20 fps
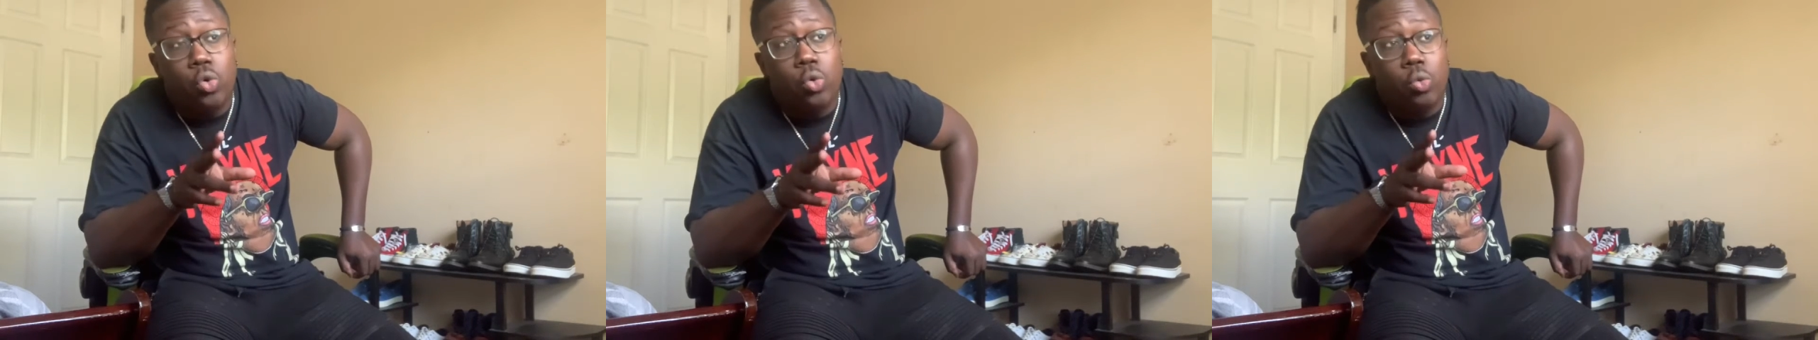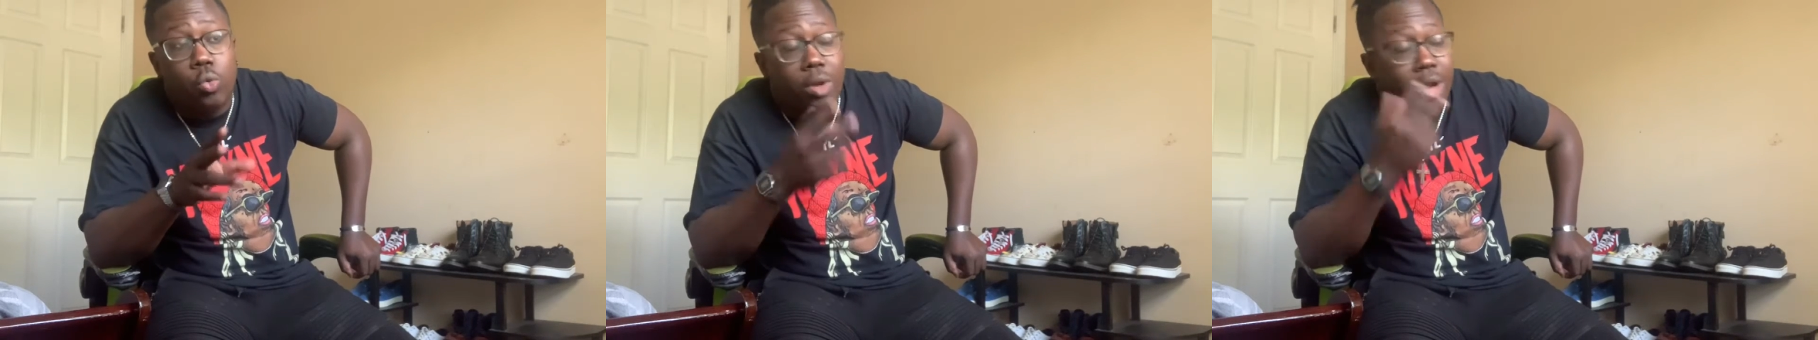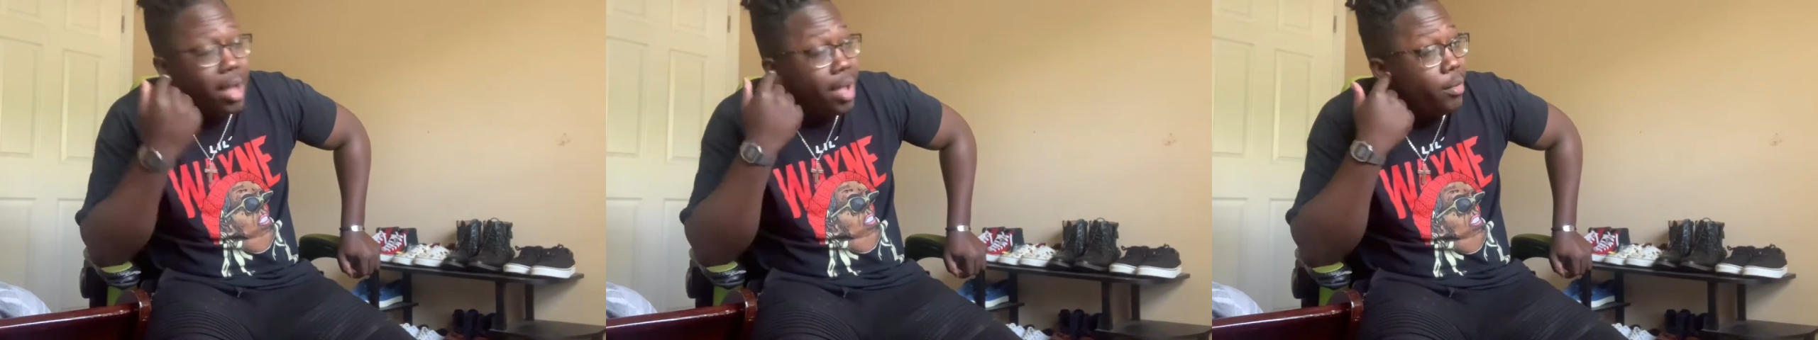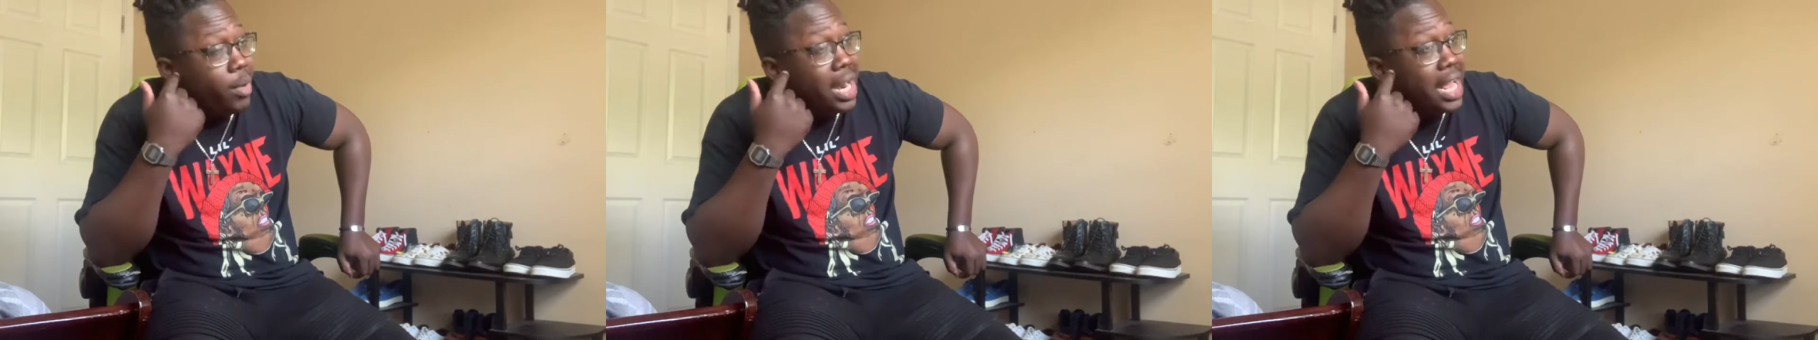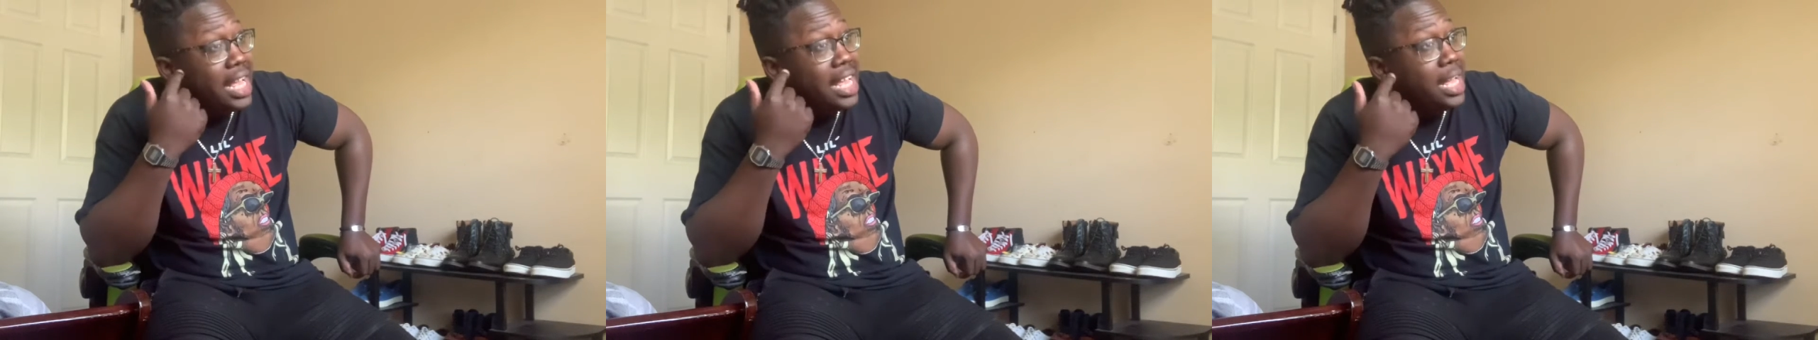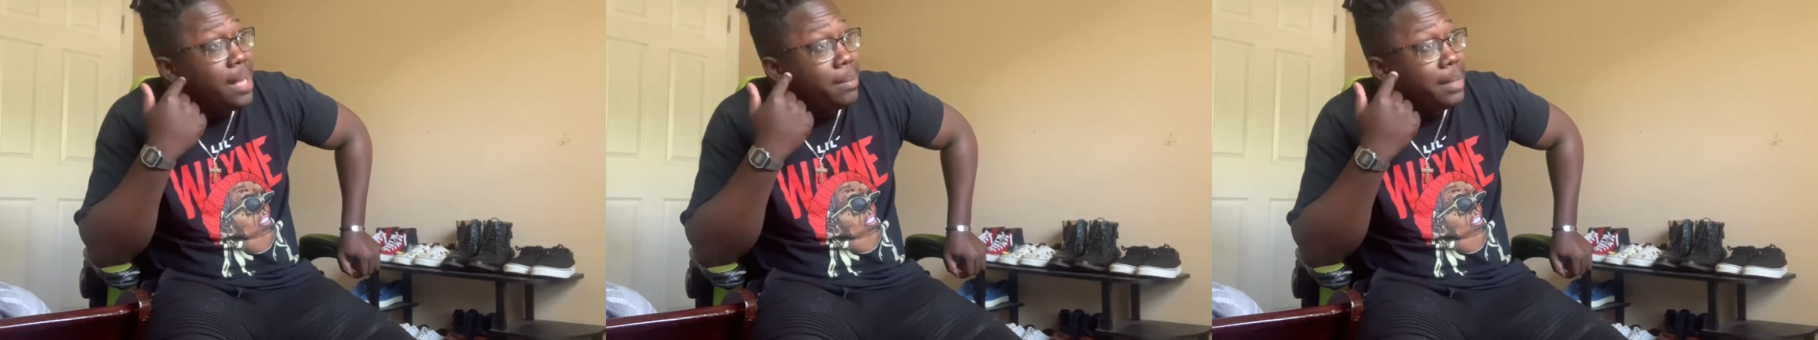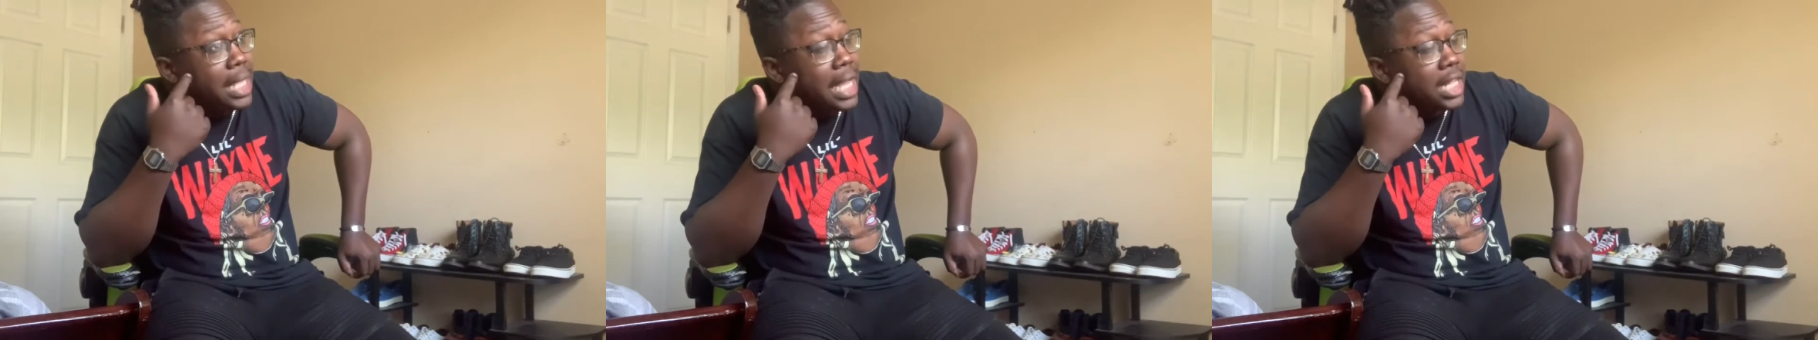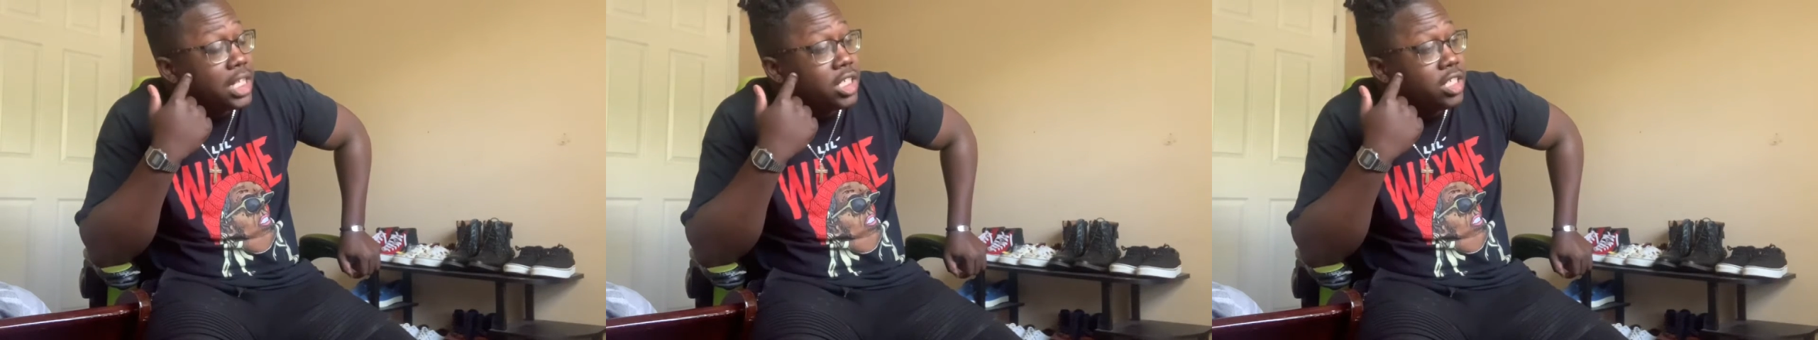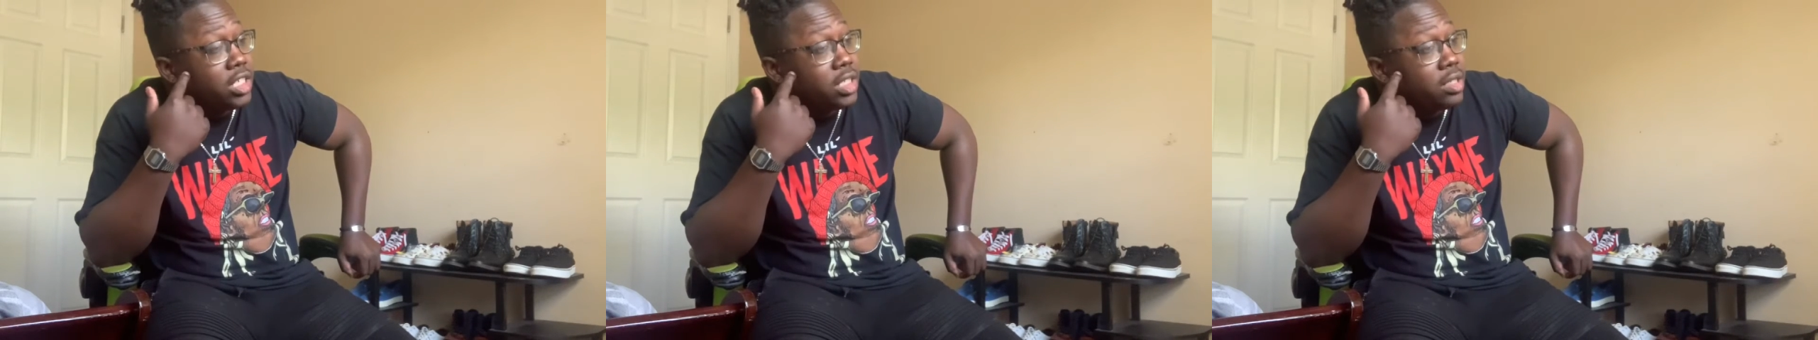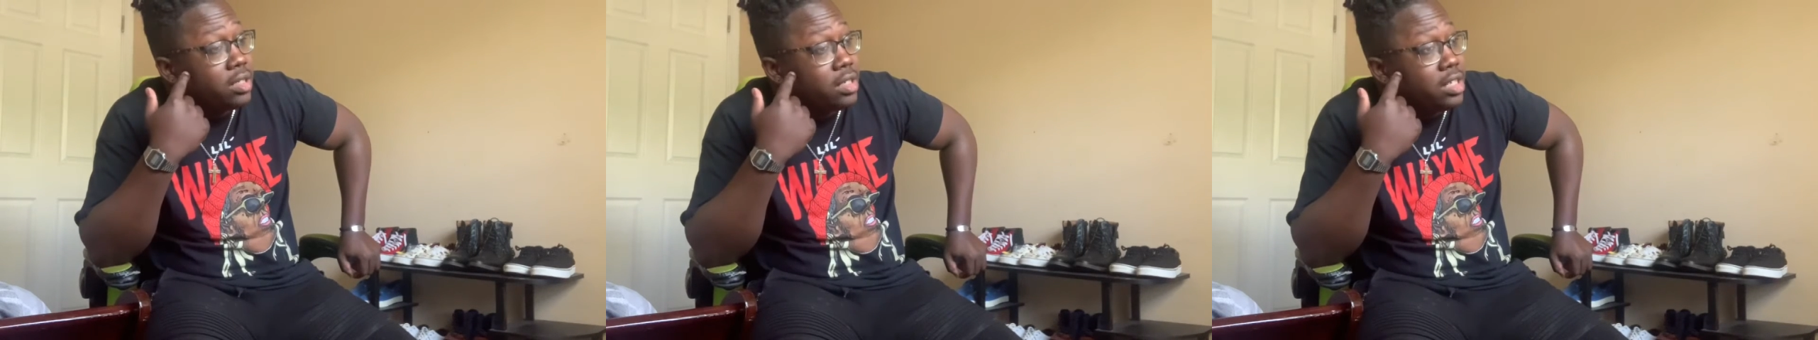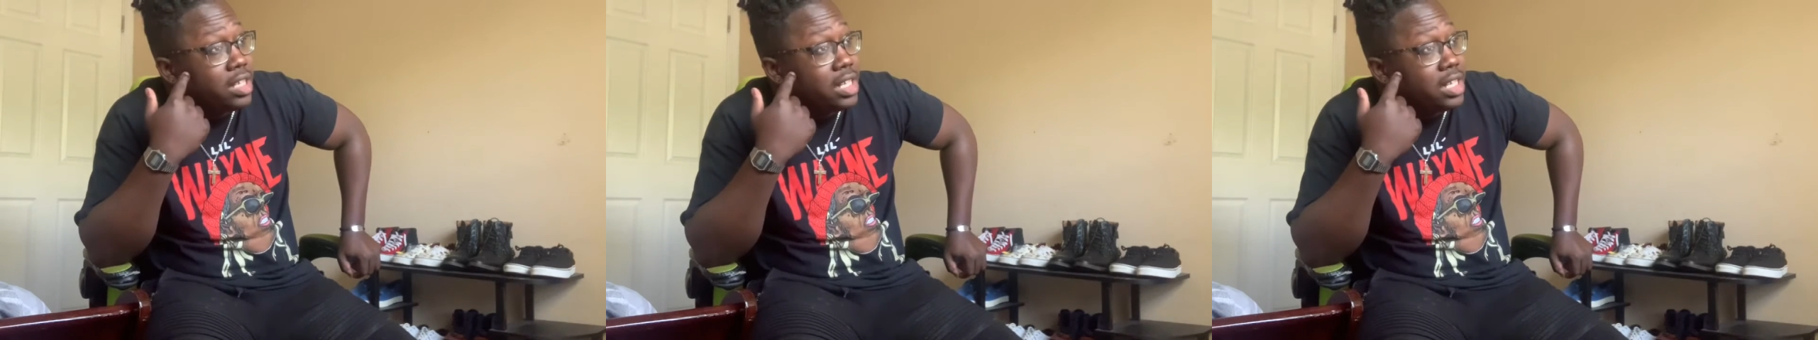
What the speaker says: what I am catching,